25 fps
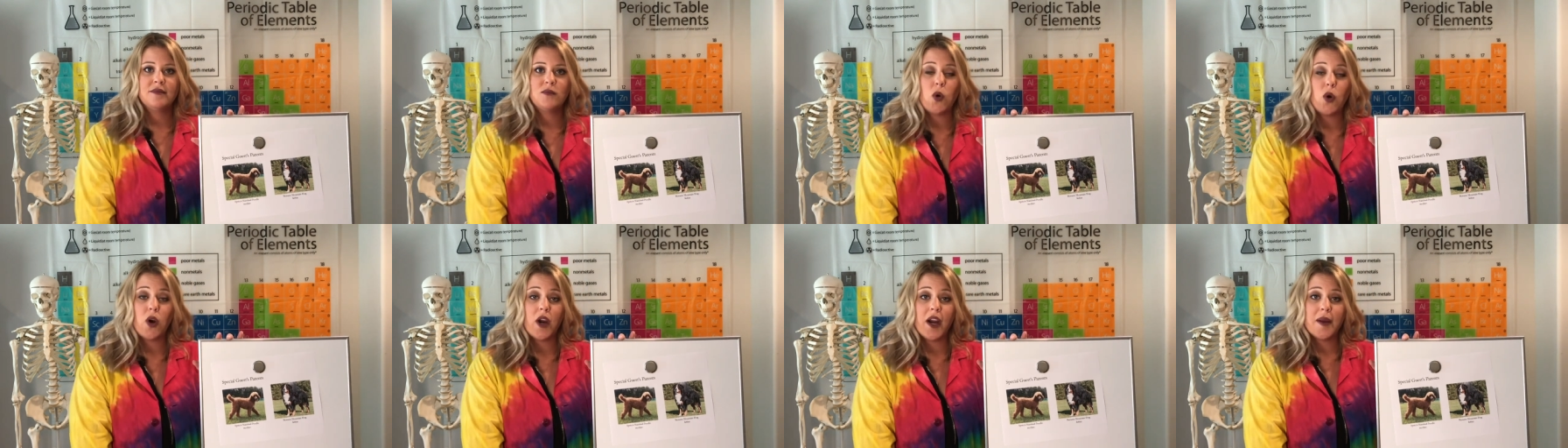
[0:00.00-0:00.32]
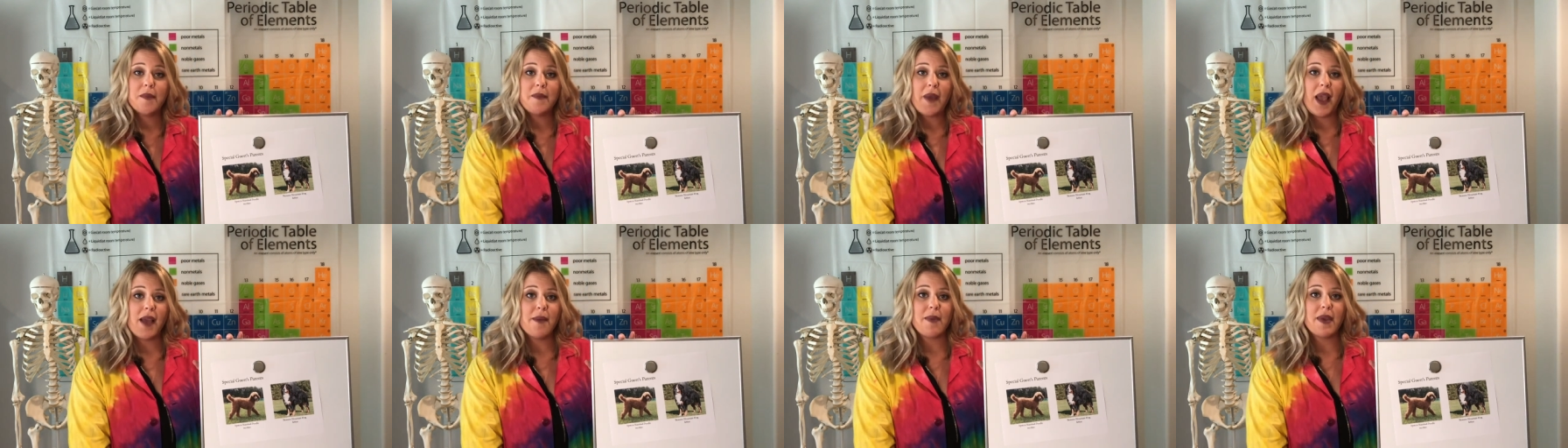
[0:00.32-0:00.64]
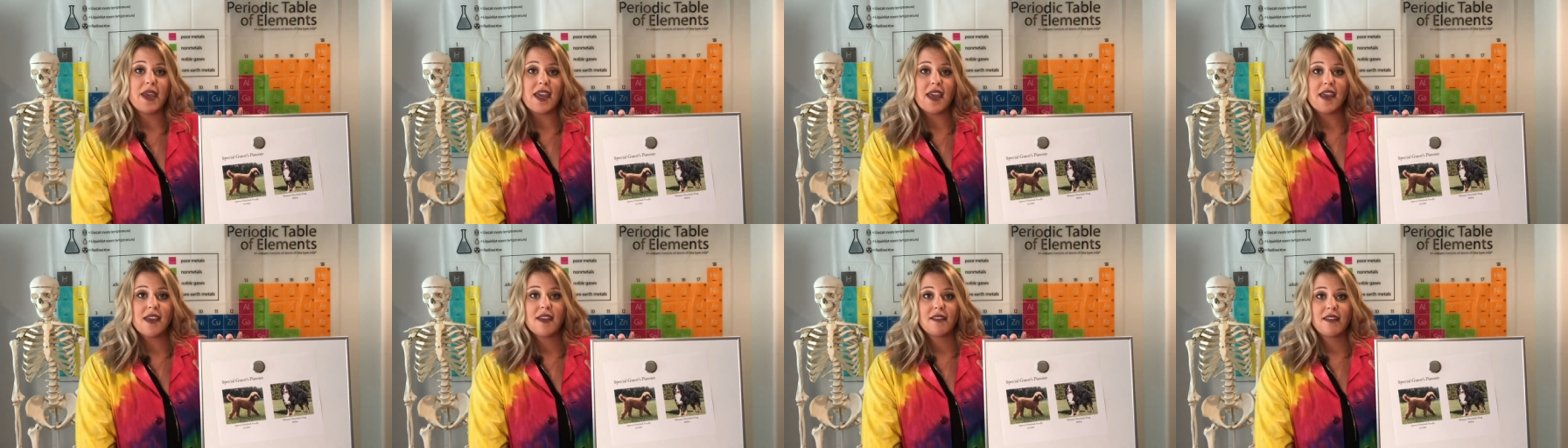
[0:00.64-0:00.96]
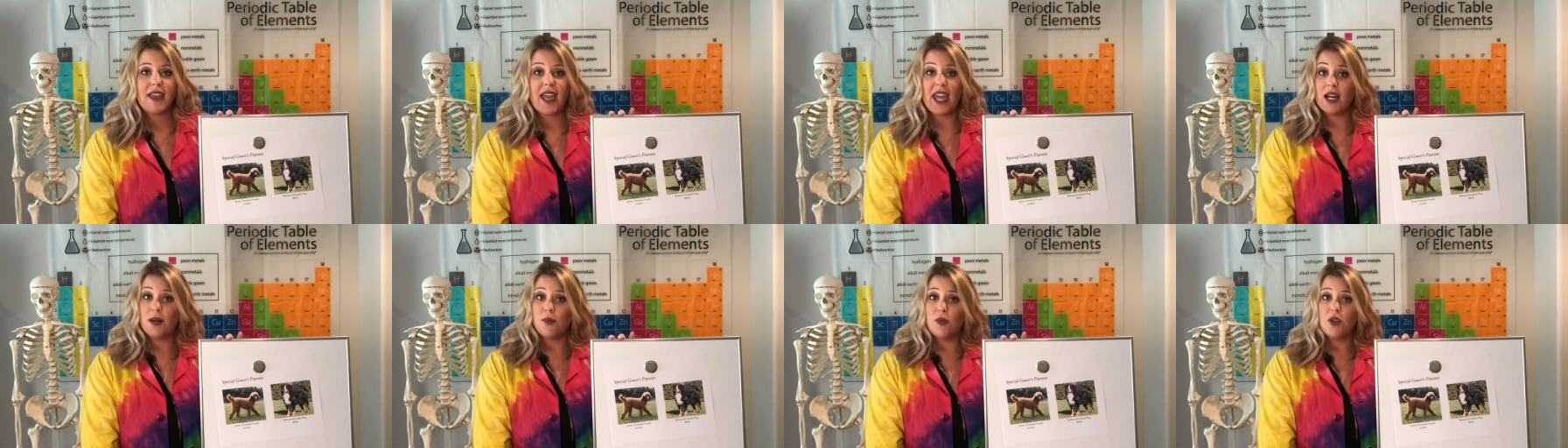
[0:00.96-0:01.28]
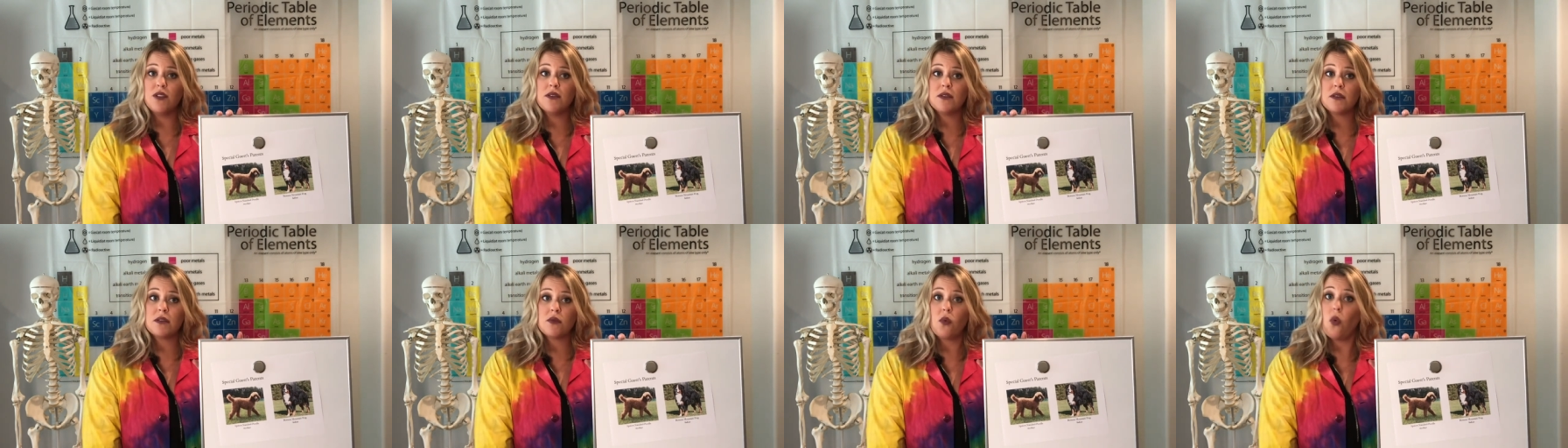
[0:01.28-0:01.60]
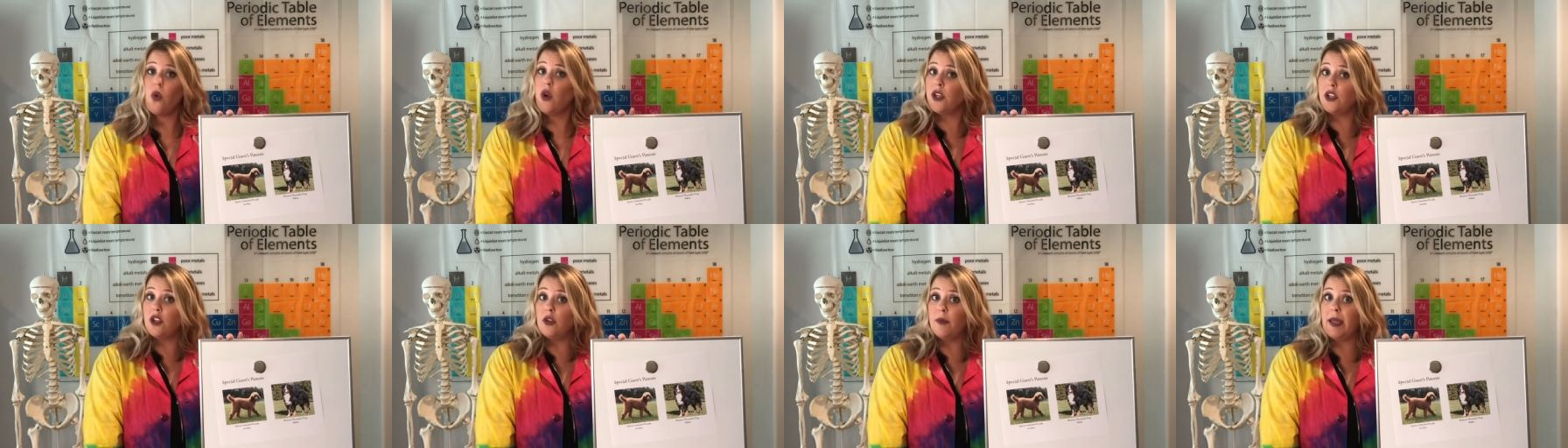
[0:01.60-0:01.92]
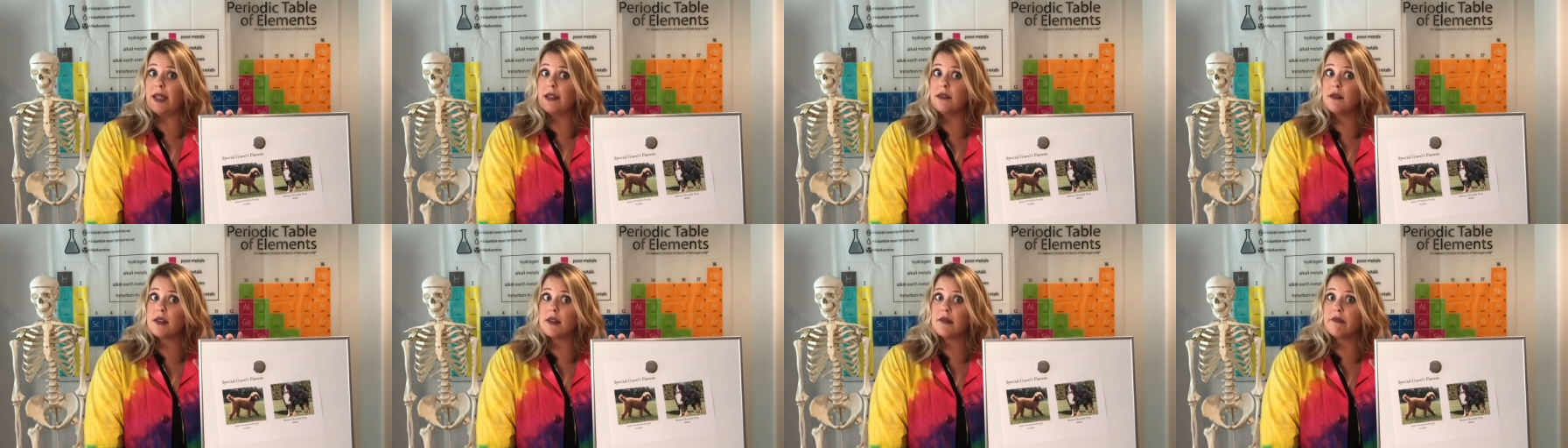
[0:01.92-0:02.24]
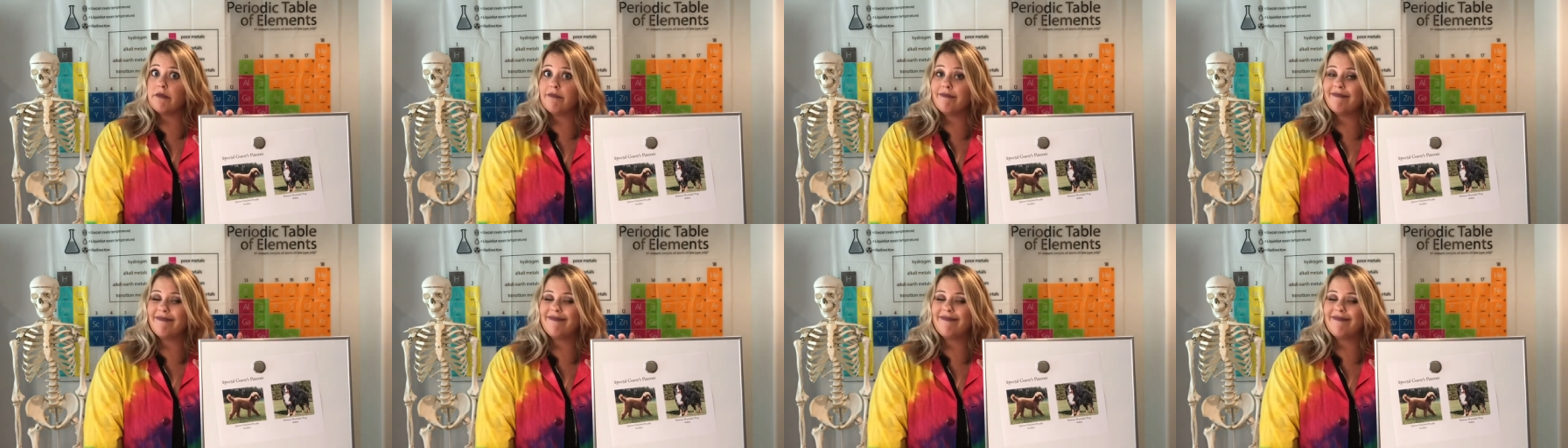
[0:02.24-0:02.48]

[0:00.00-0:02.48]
or baby animals, or humans,